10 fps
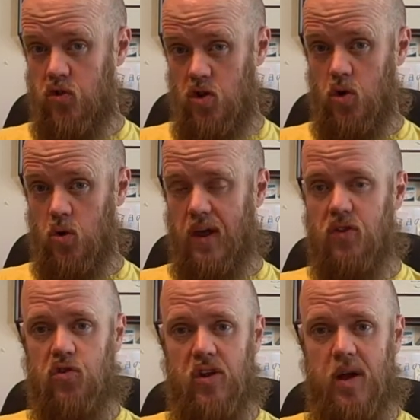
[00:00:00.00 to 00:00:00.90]
II,
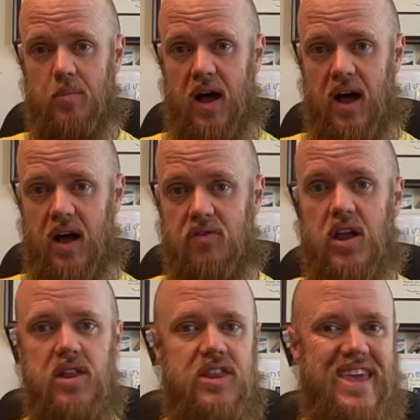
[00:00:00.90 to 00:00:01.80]
and some of
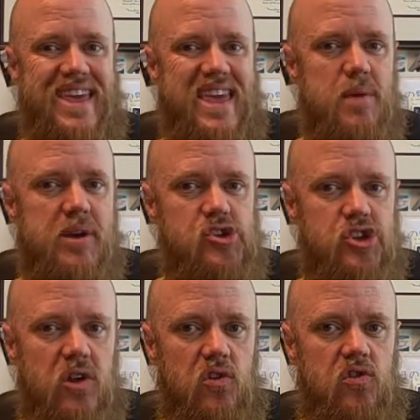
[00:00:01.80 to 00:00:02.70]
the
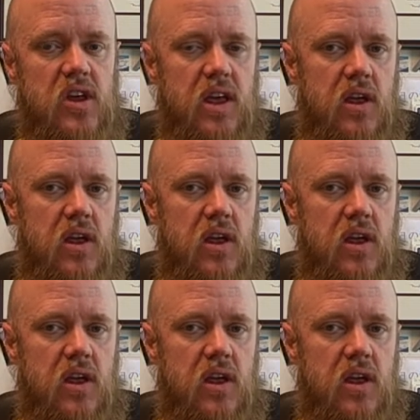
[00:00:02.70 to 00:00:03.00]
images